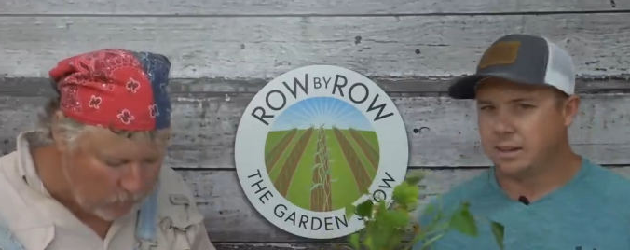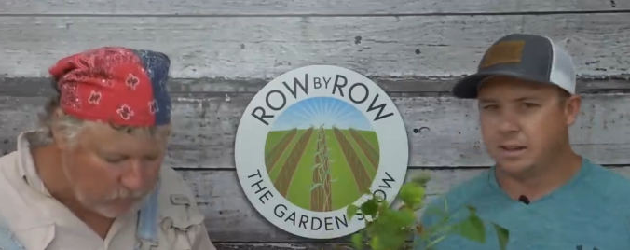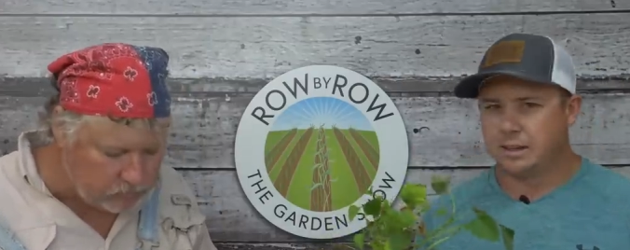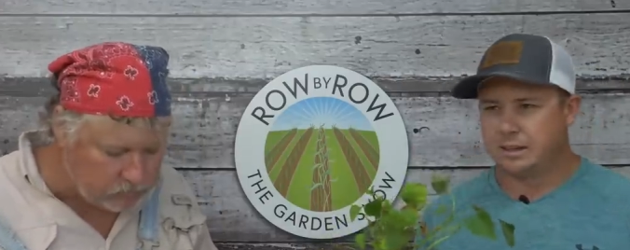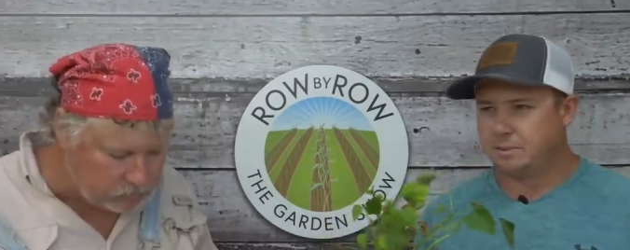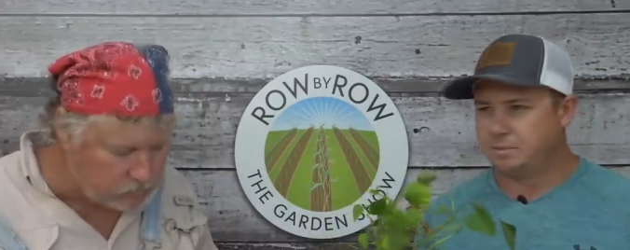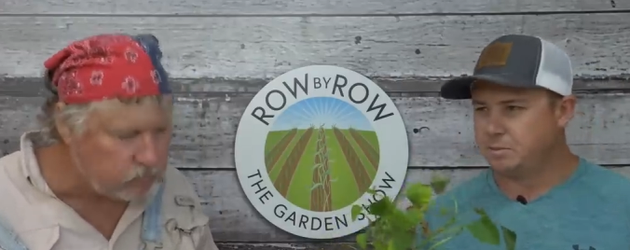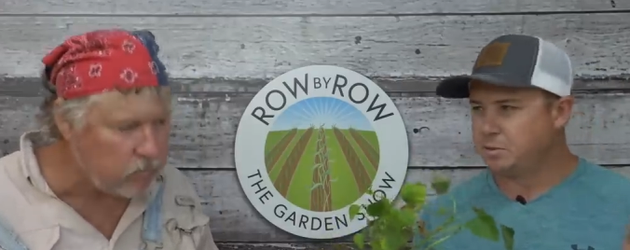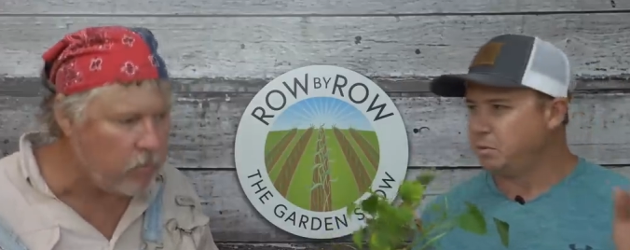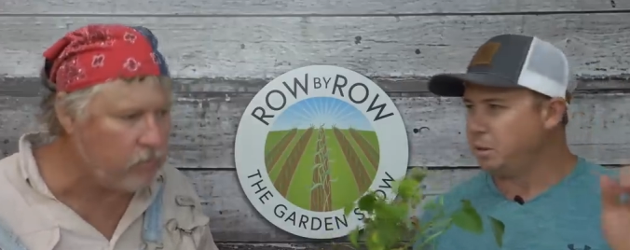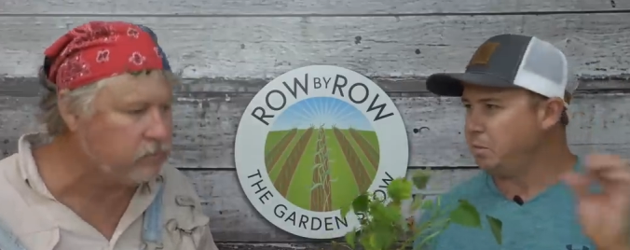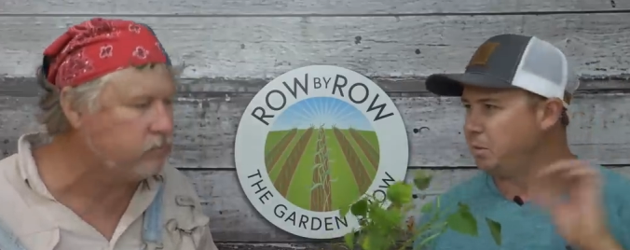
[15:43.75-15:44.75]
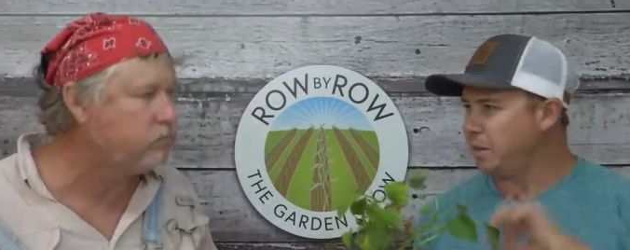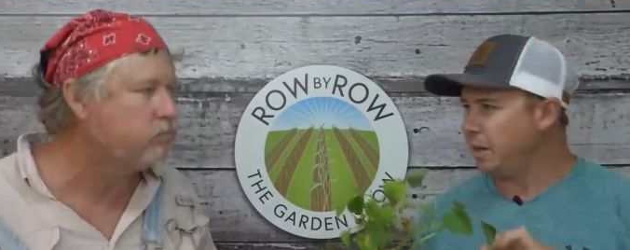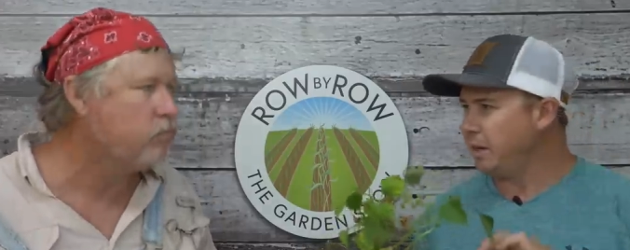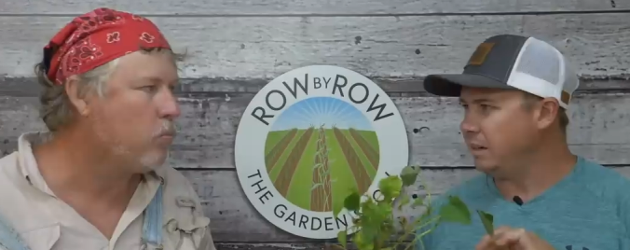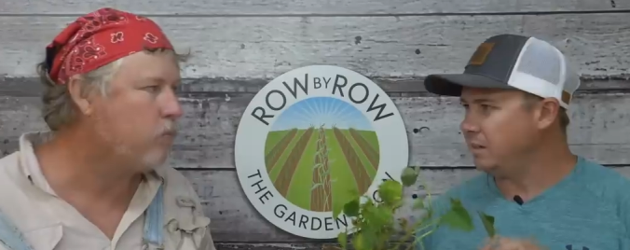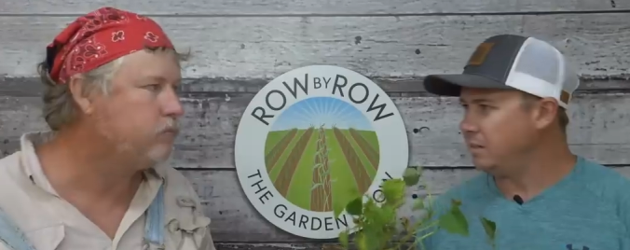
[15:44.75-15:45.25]
Speaker 1: Um, sweet
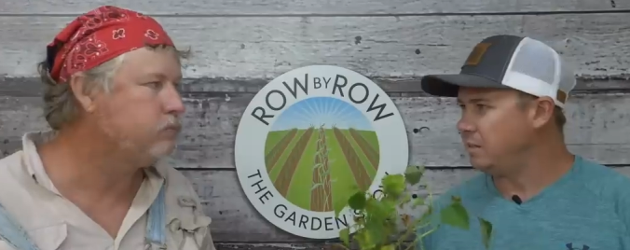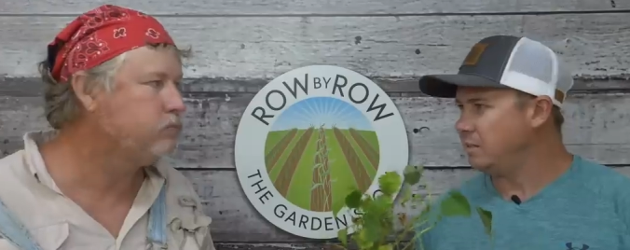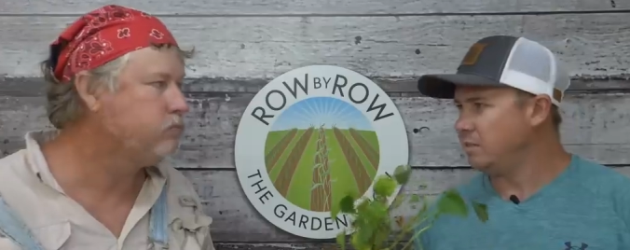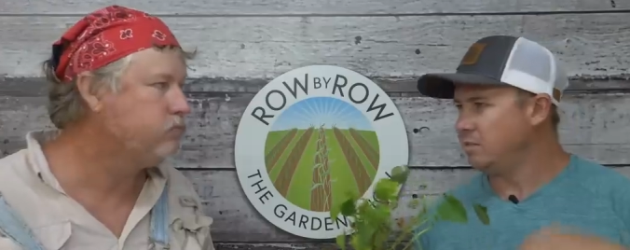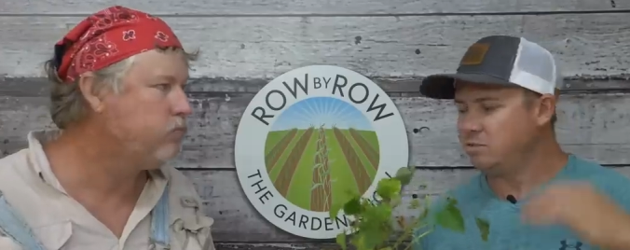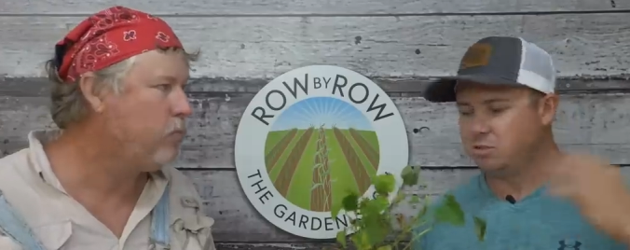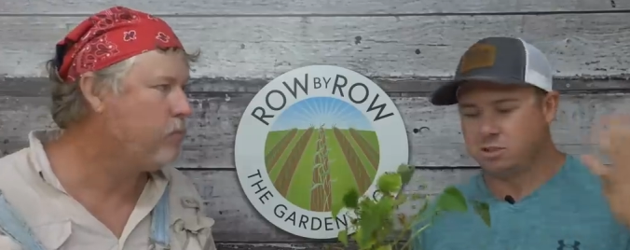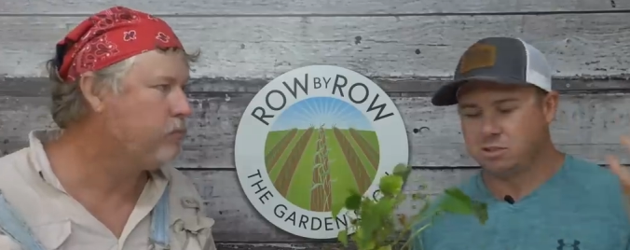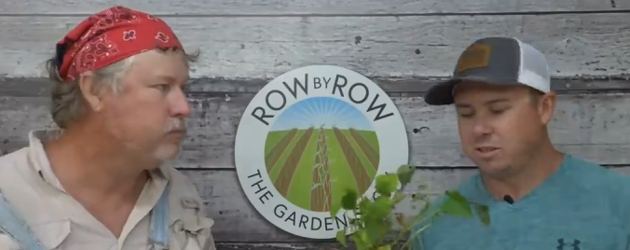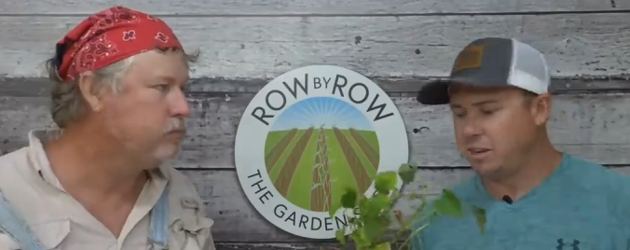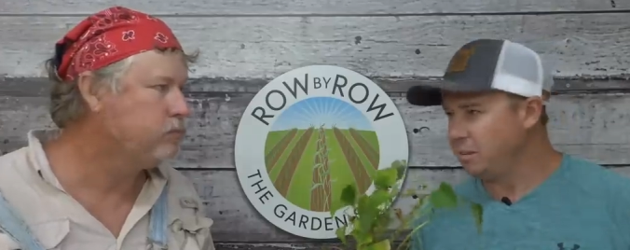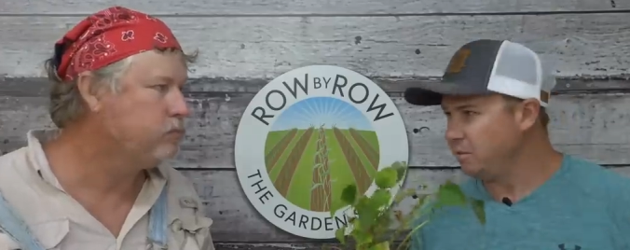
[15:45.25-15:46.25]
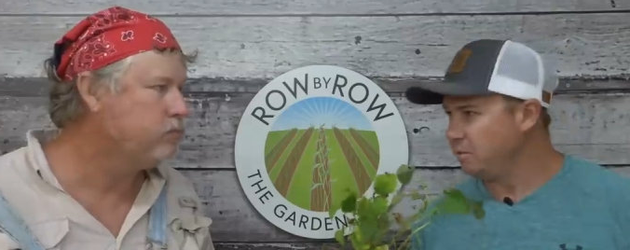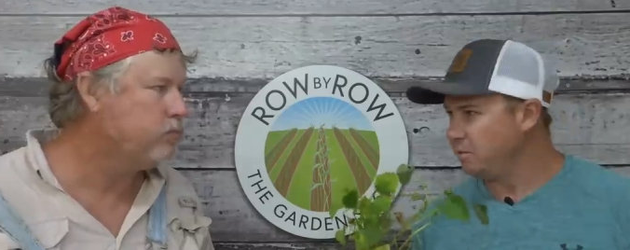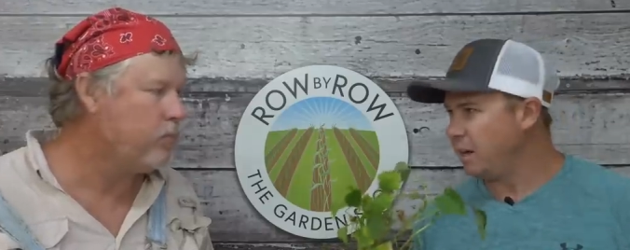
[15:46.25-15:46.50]
potatoes, just like